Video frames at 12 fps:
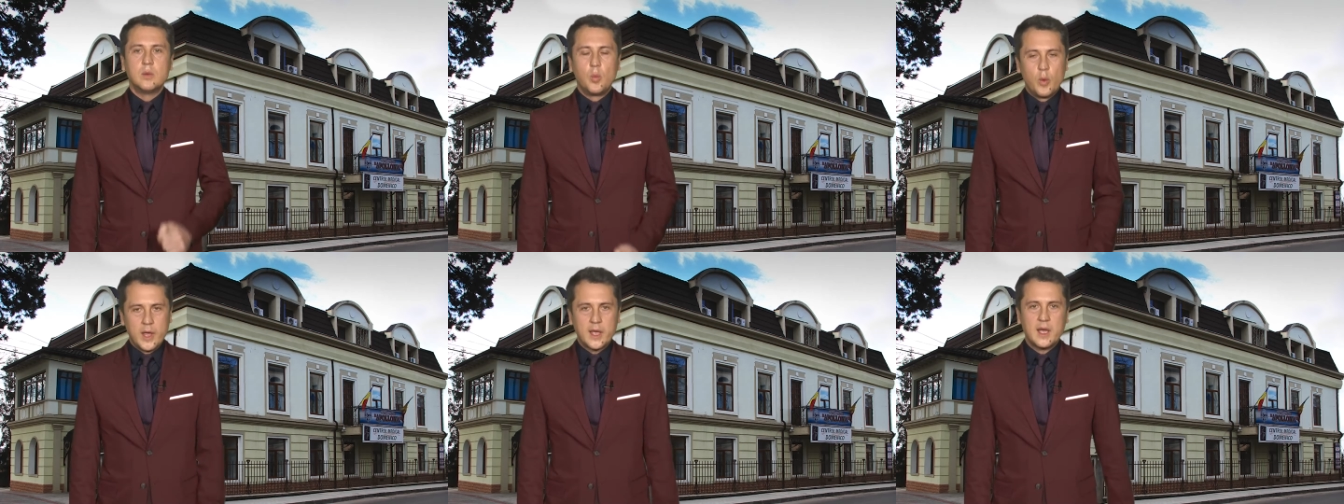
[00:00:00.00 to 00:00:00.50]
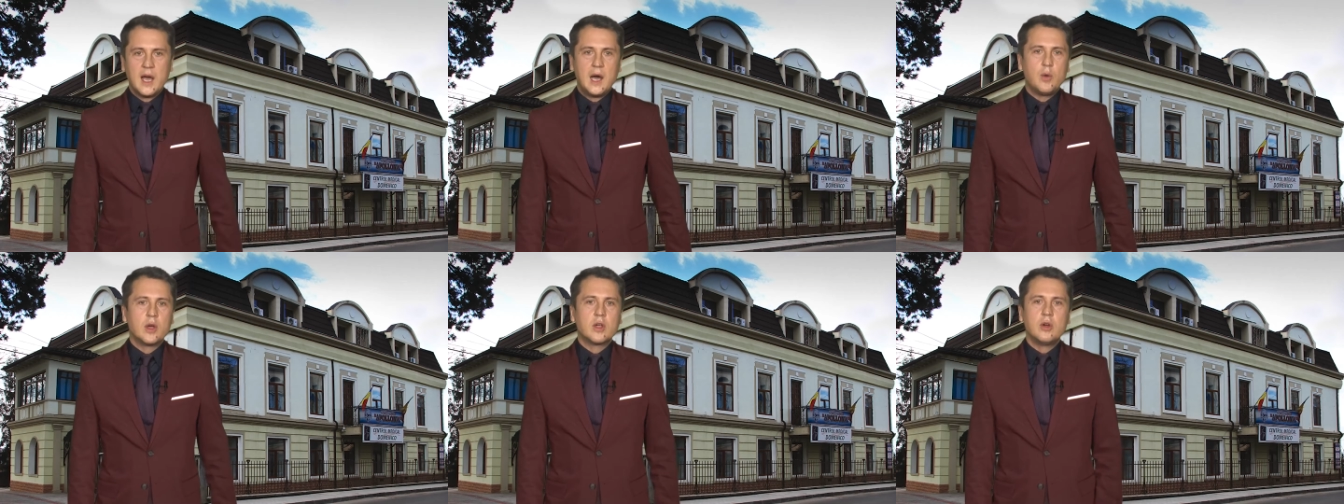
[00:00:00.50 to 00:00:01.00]
where
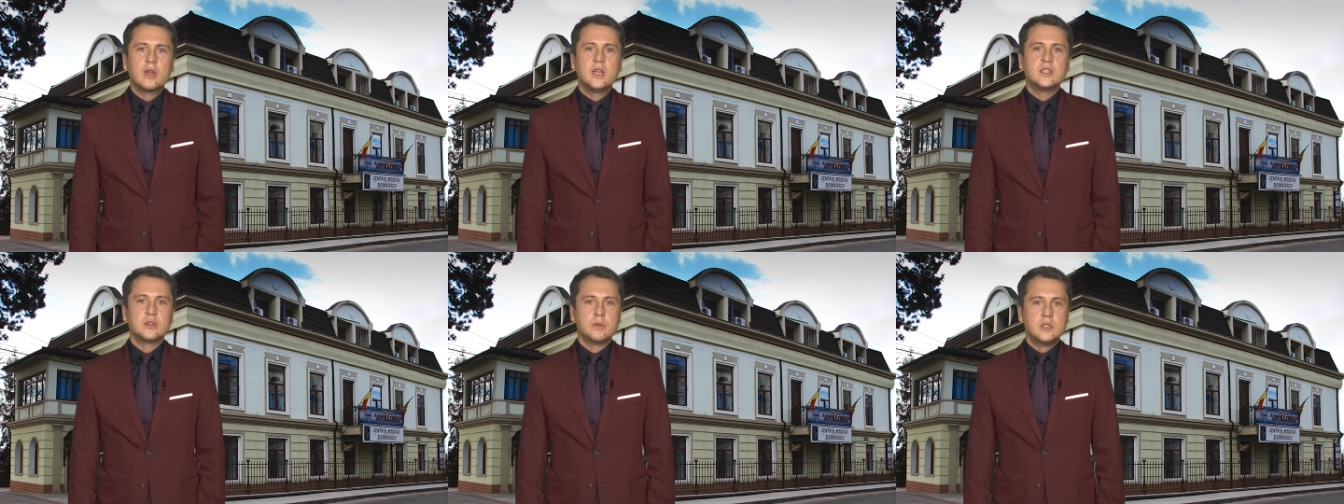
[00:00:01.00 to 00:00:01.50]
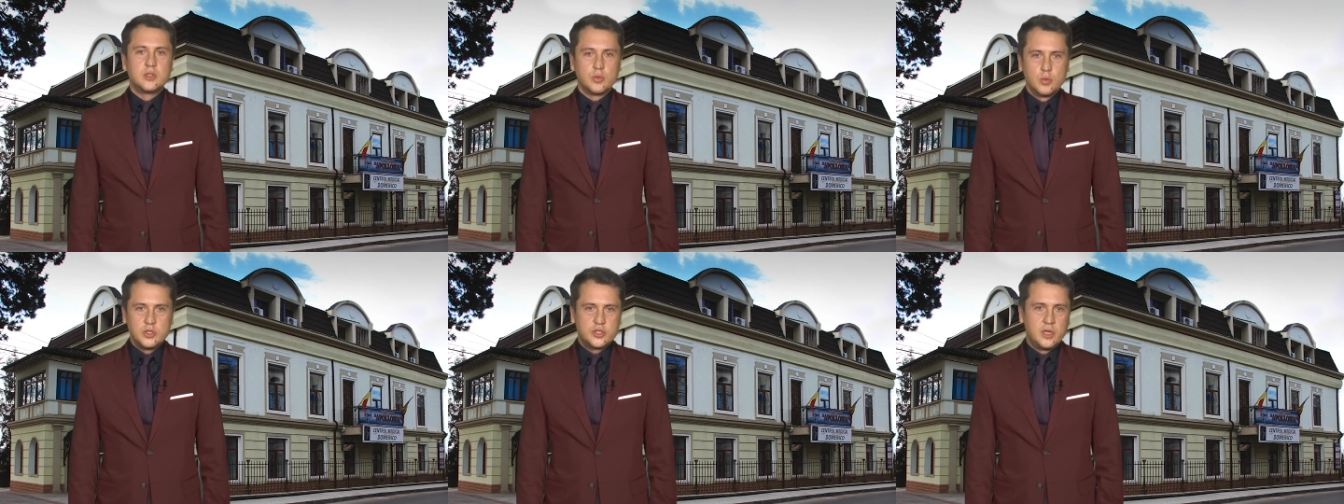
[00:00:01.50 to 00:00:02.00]
our Congress is
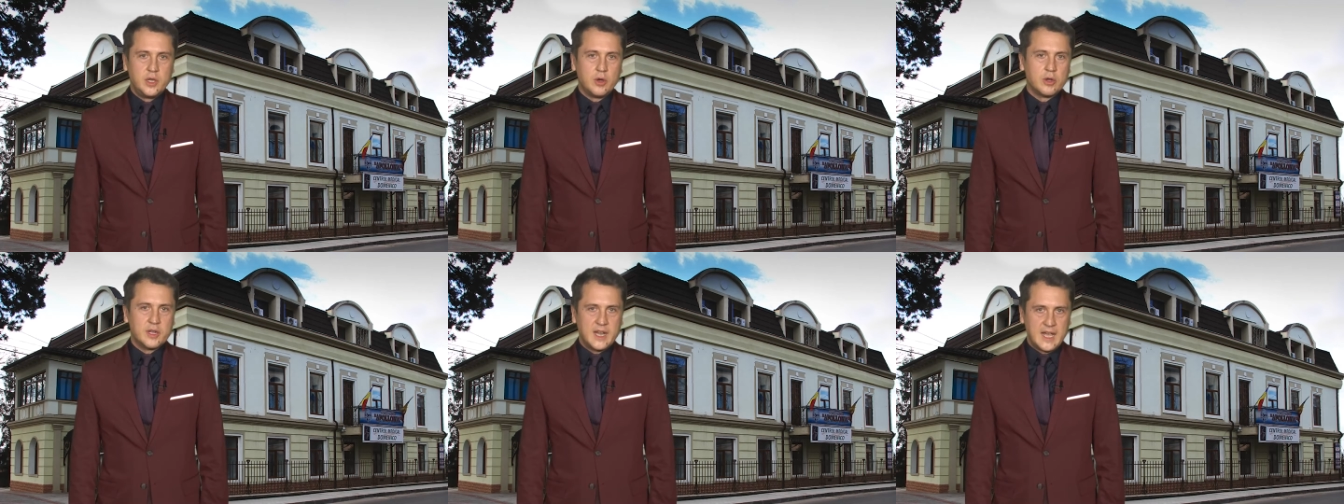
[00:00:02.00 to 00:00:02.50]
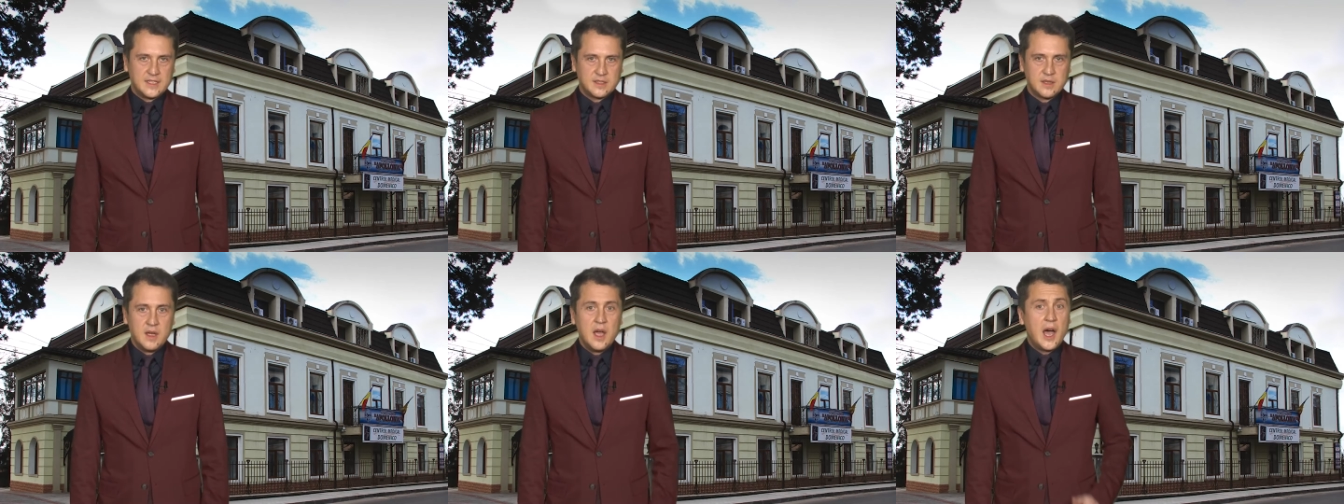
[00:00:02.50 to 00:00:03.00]
usually organized.
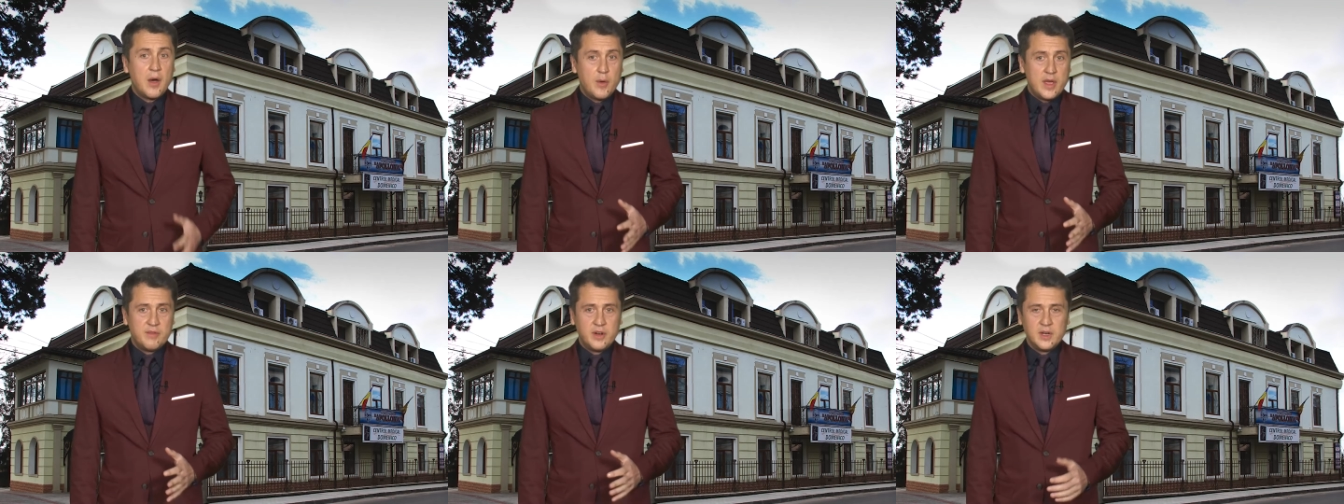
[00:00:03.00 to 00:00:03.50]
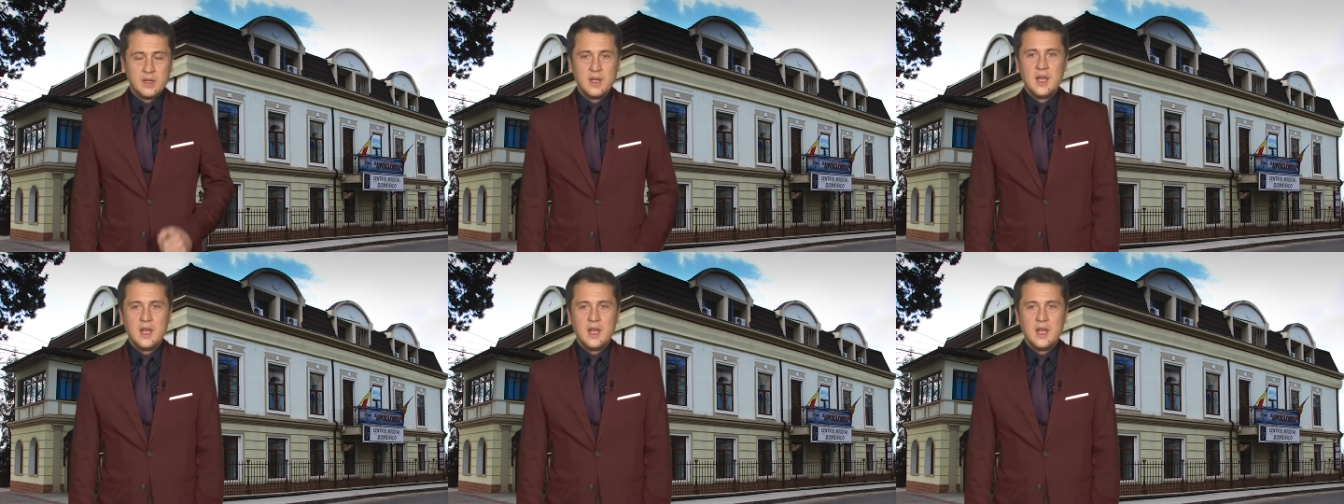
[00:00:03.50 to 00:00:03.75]
However,